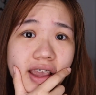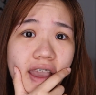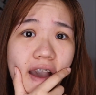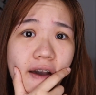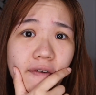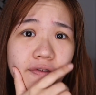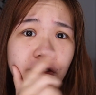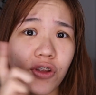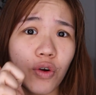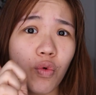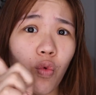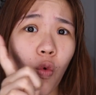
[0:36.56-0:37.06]

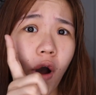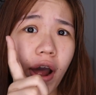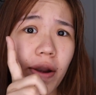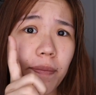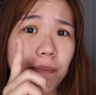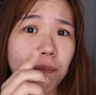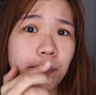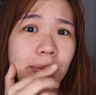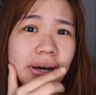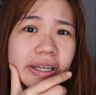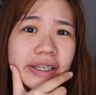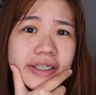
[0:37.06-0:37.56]
after
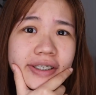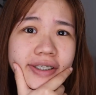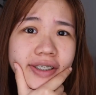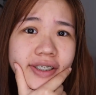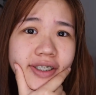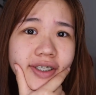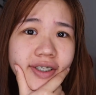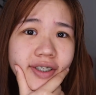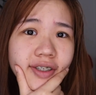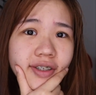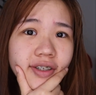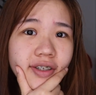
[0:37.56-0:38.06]
1 month.
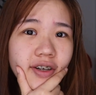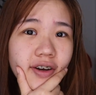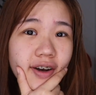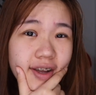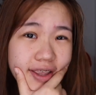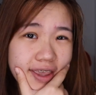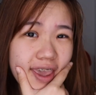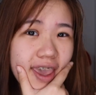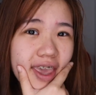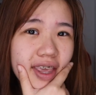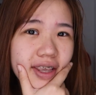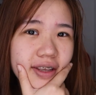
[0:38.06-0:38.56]

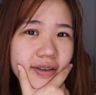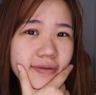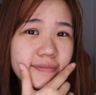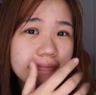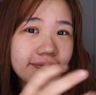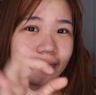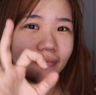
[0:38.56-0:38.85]
Okay.